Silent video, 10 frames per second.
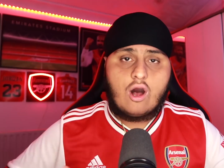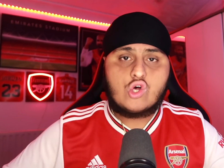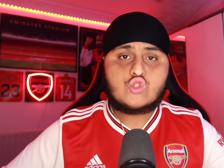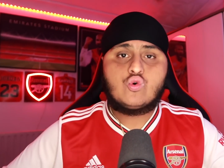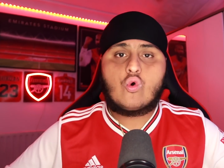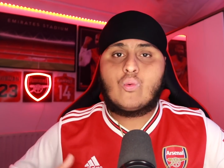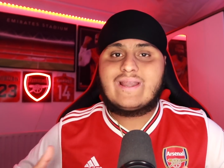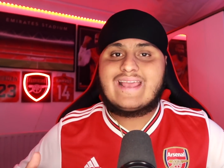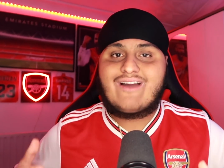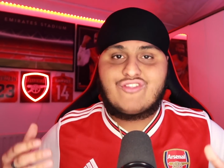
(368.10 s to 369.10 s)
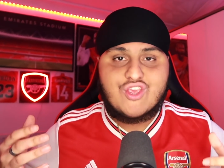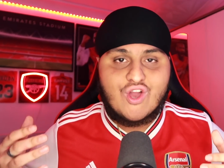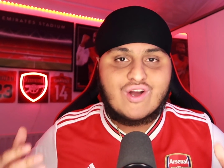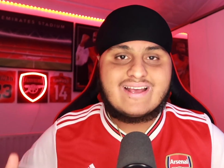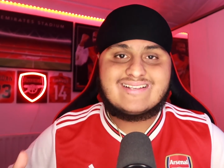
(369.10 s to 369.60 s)
Arsenal already have the
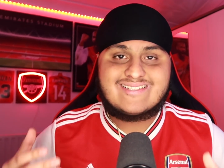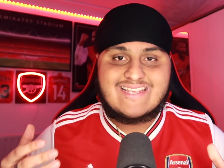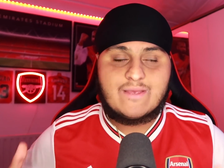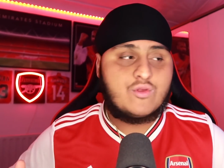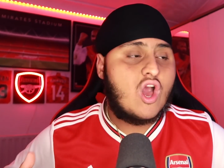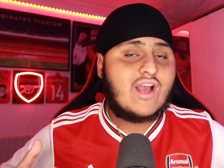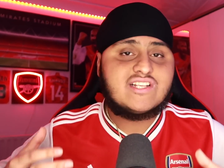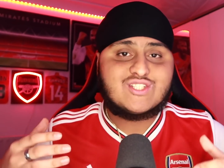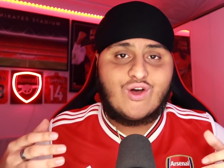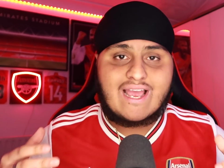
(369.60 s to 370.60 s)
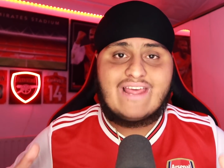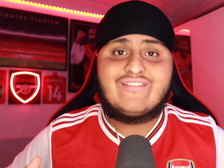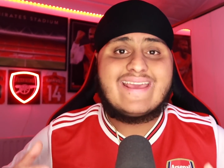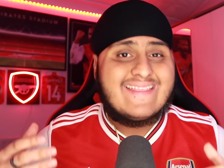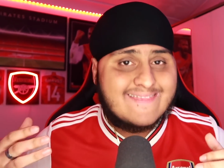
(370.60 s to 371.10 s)
youngest starting
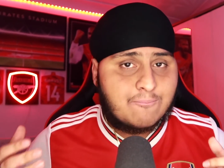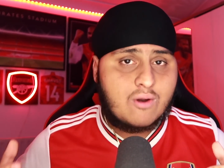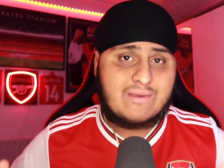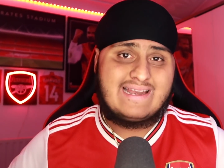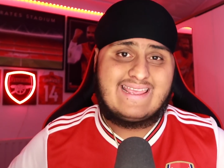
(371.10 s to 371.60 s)
11 in the Premier